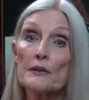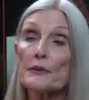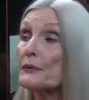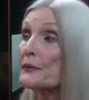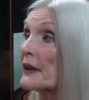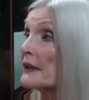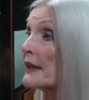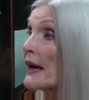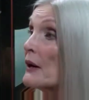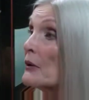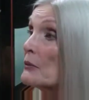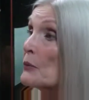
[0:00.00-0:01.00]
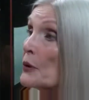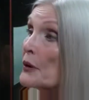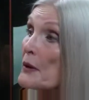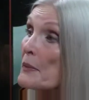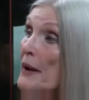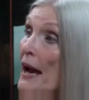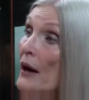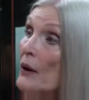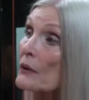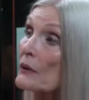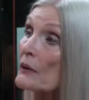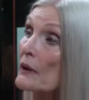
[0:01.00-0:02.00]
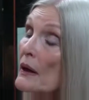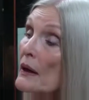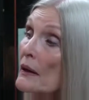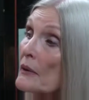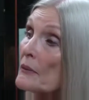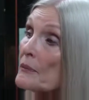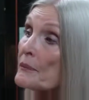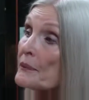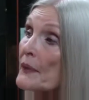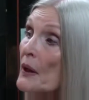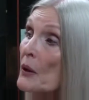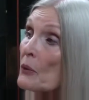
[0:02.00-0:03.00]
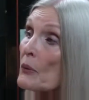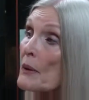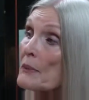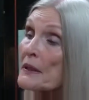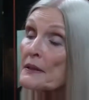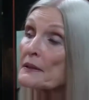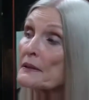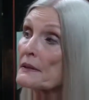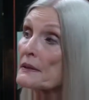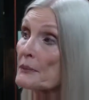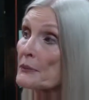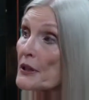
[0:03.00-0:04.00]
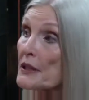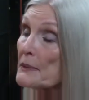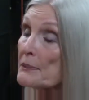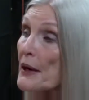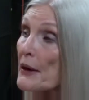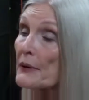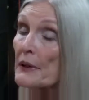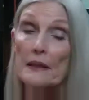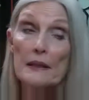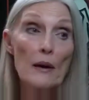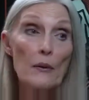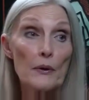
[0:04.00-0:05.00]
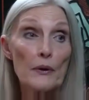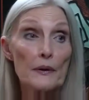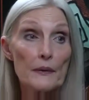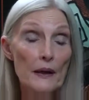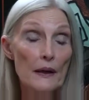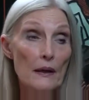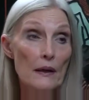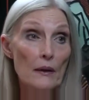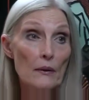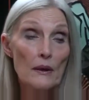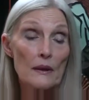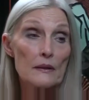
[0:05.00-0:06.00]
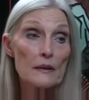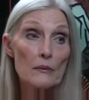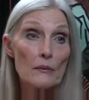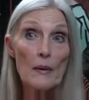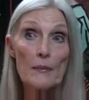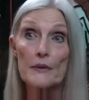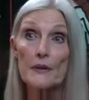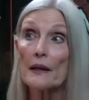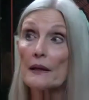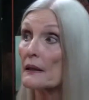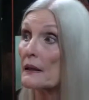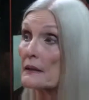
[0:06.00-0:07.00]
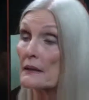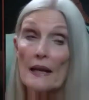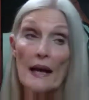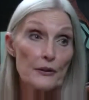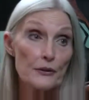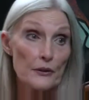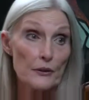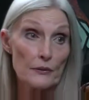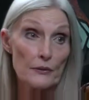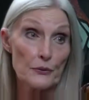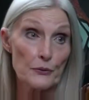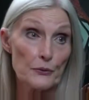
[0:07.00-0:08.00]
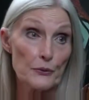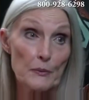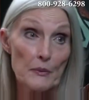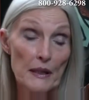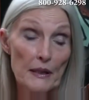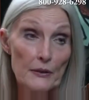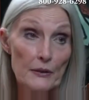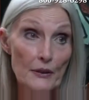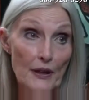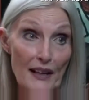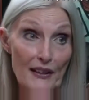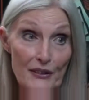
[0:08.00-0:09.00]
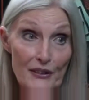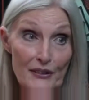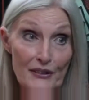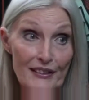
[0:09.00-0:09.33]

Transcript: find out more about Women's Prosperity Network, they can go onto the website. It's national, soon to be international.